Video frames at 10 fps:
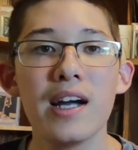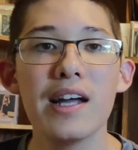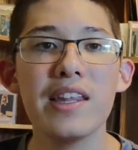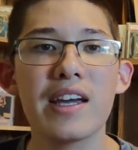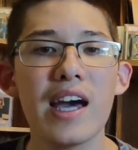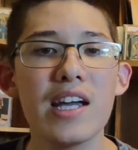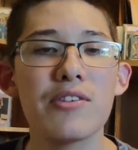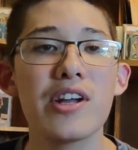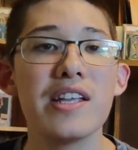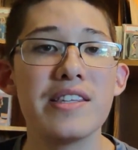I think
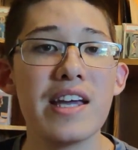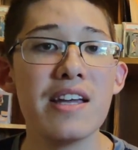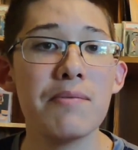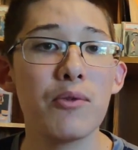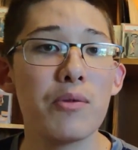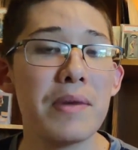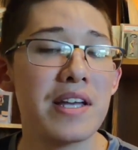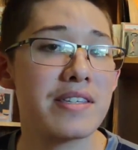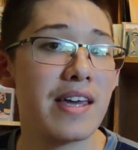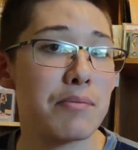Kyrie and Dame, what
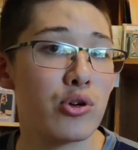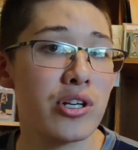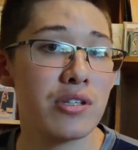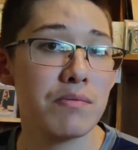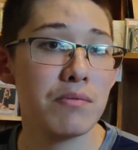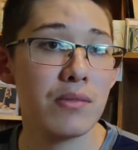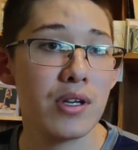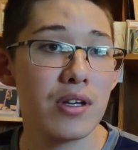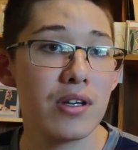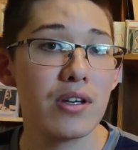makes their
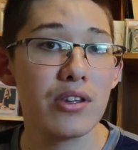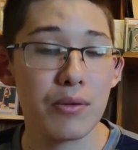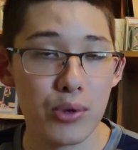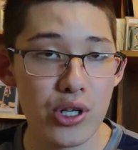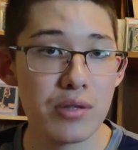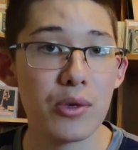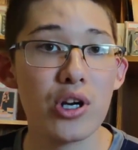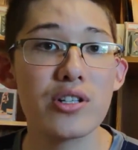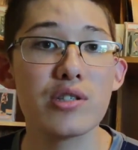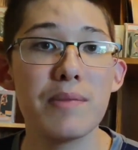Prizm
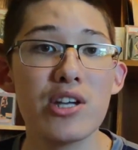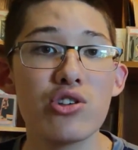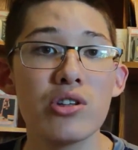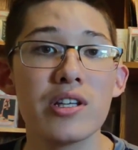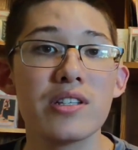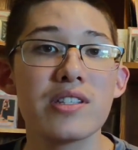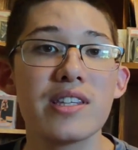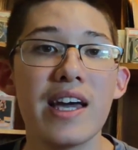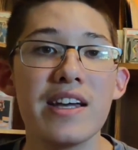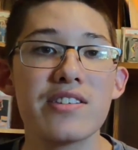card special is
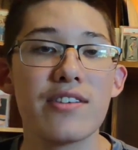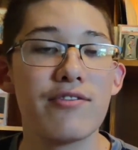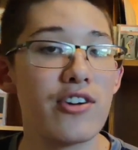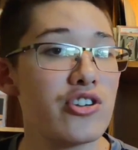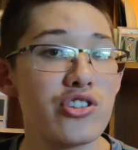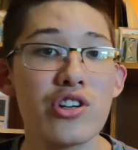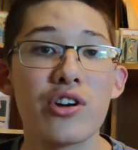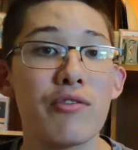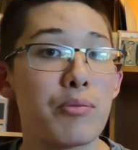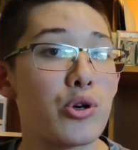that it's the first year
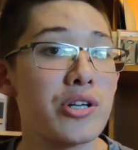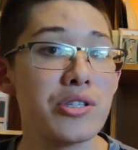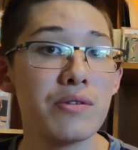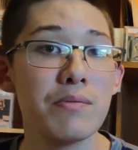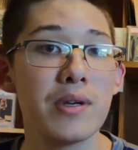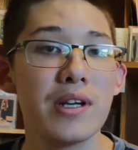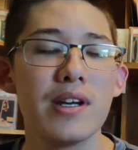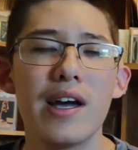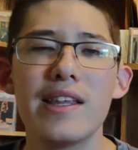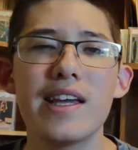of Prizm.
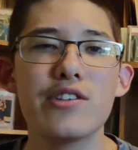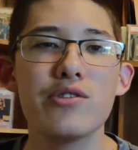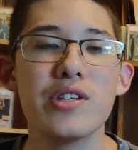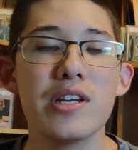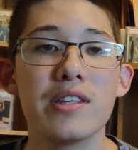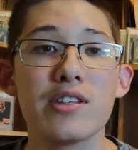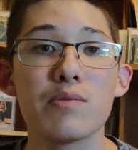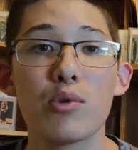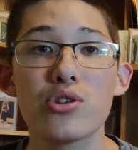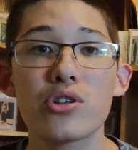And as you see in the
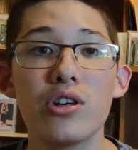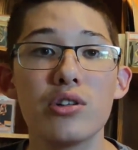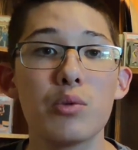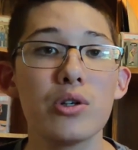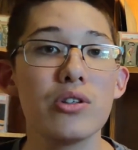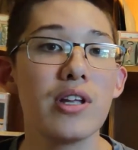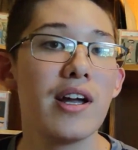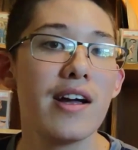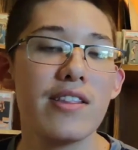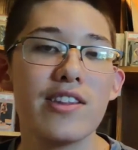sports card world,
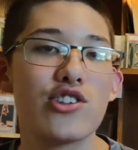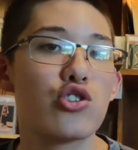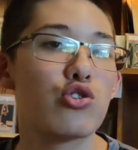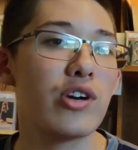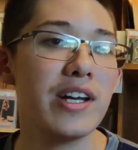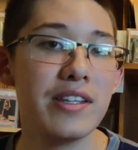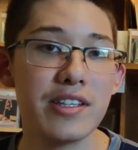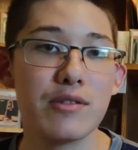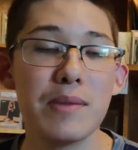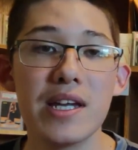the trend
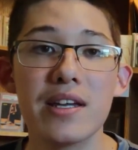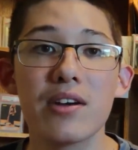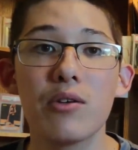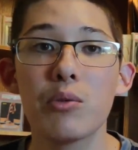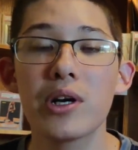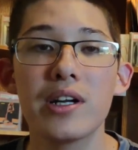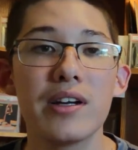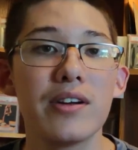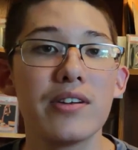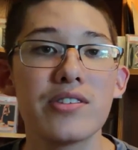is we're going
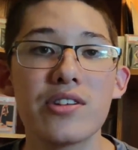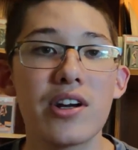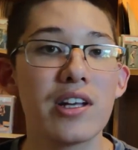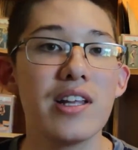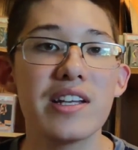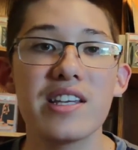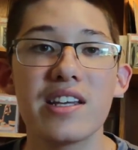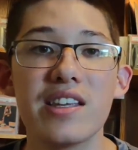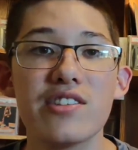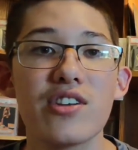to start collecting in
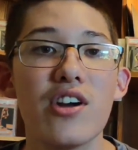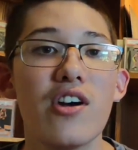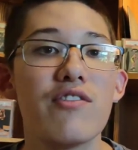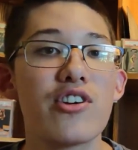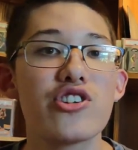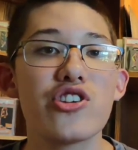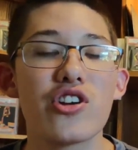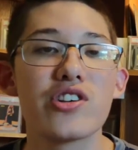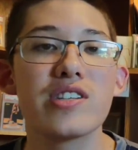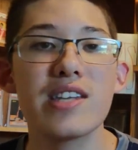these first
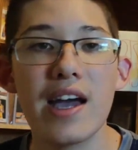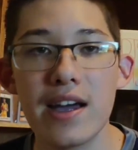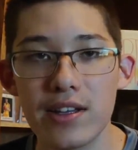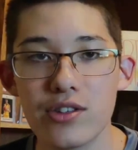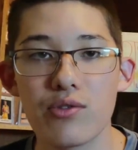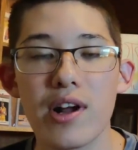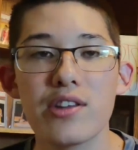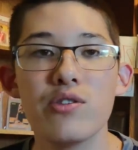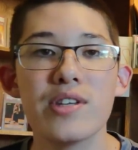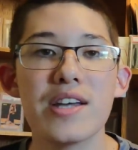year sets, right?
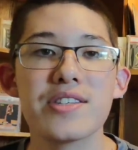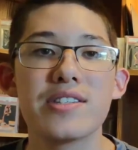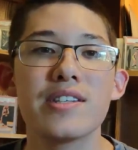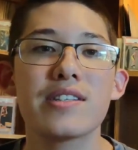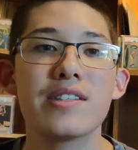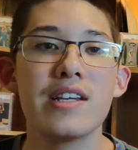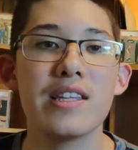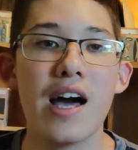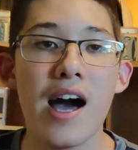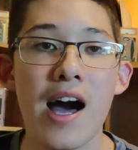2016
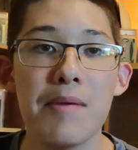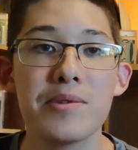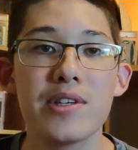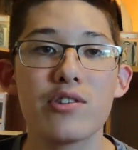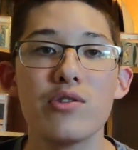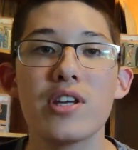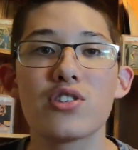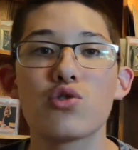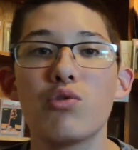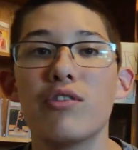Optic,
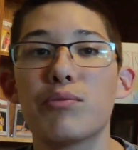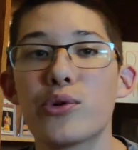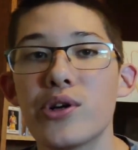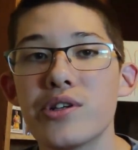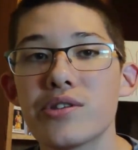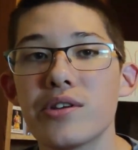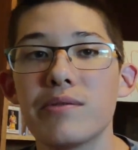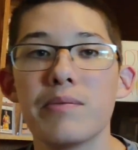2012 Prizm.